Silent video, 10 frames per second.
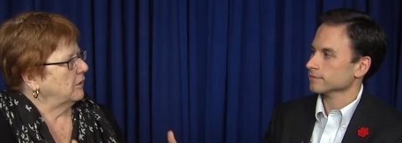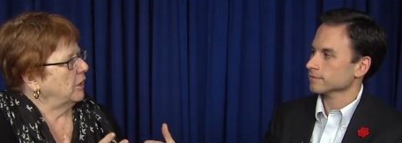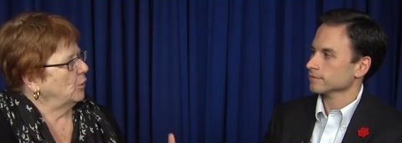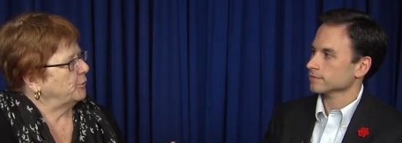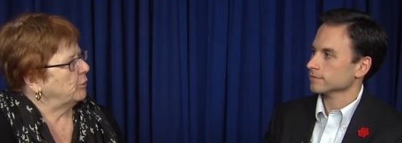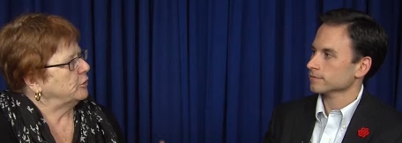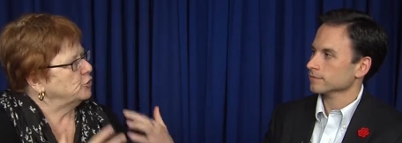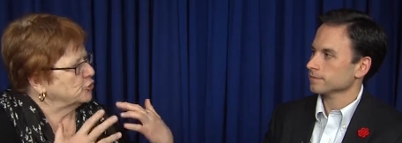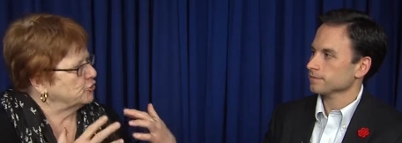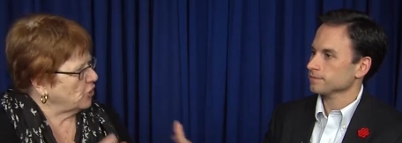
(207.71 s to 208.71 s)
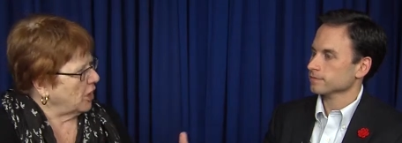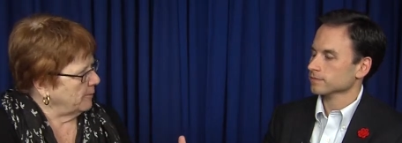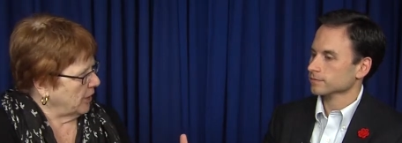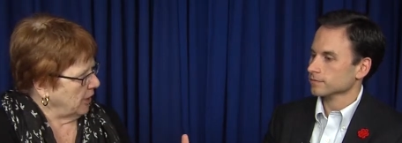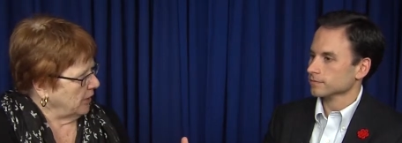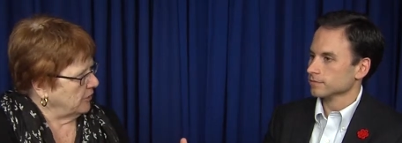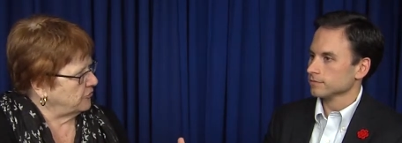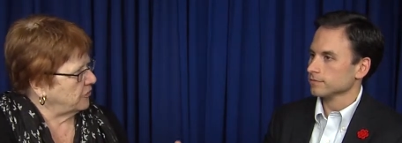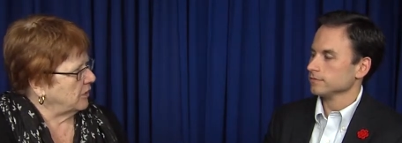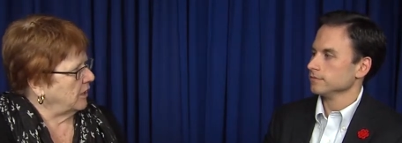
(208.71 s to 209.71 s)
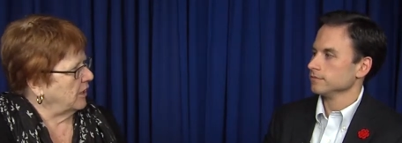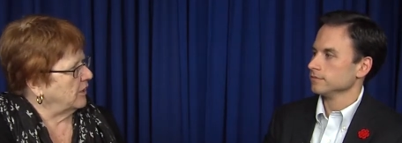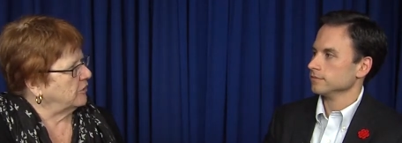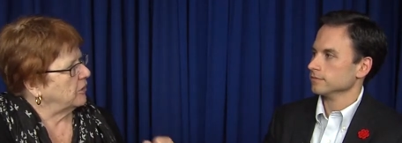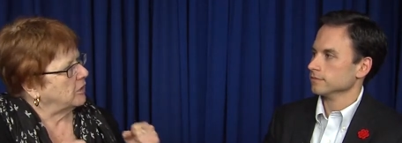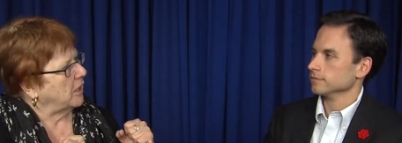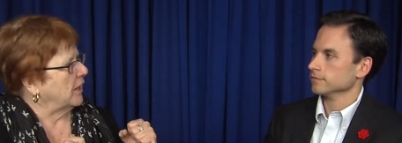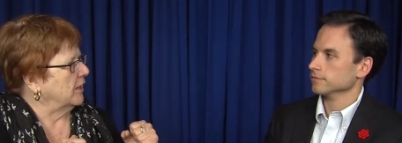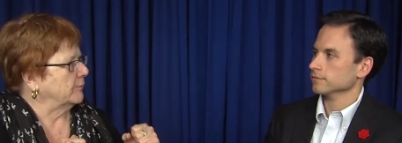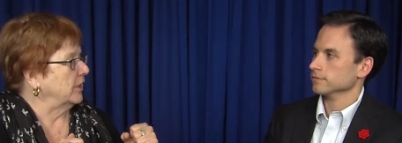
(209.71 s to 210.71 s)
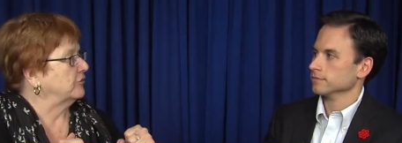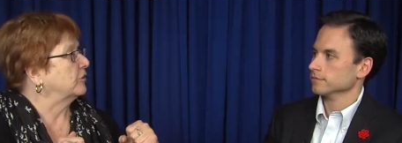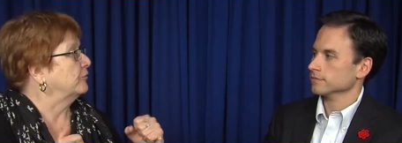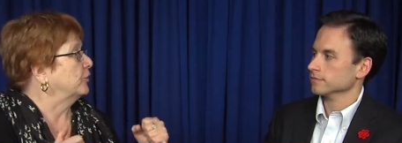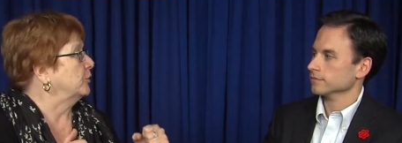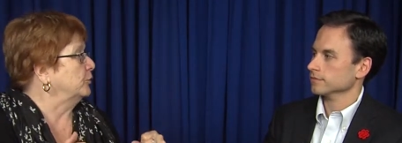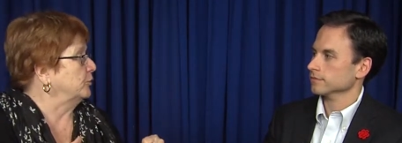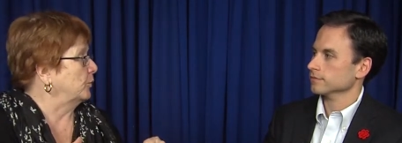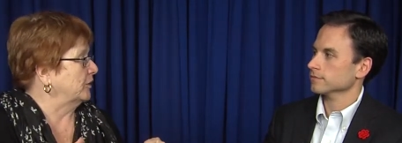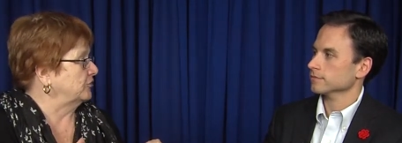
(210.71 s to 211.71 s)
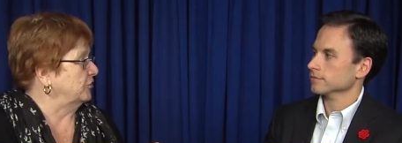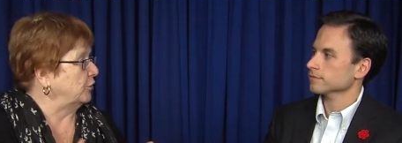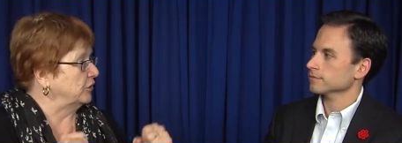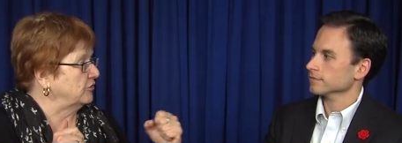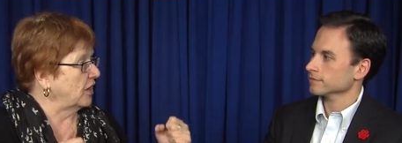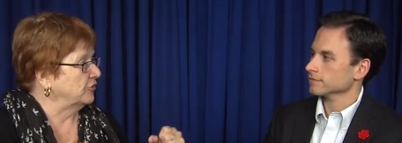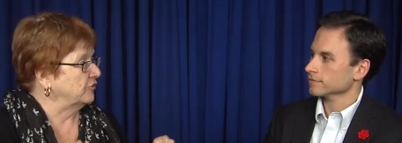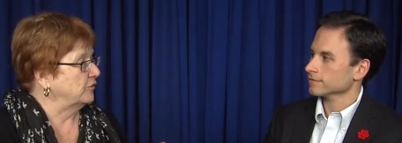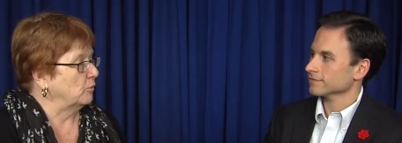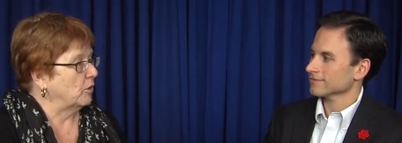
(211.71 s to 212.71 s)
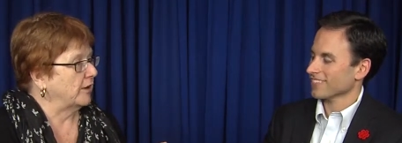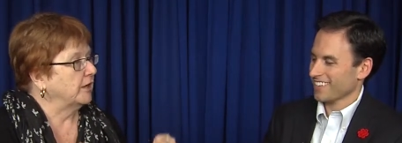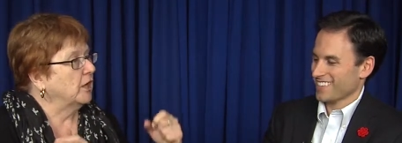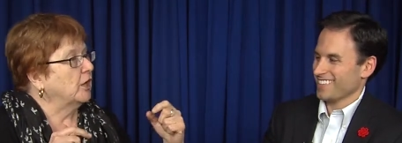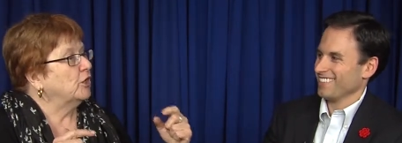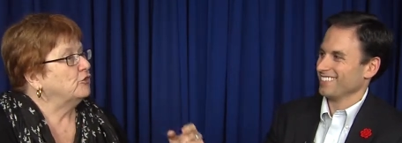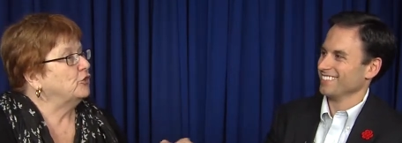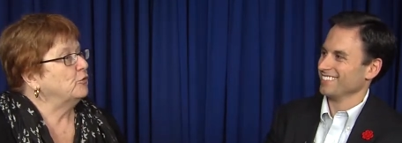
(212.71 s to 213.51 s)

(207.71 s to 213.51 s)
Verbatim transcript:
Speaker 1: help you in your job hunt? And, and I'm going to ask a very rude question you can dodge if you want. Do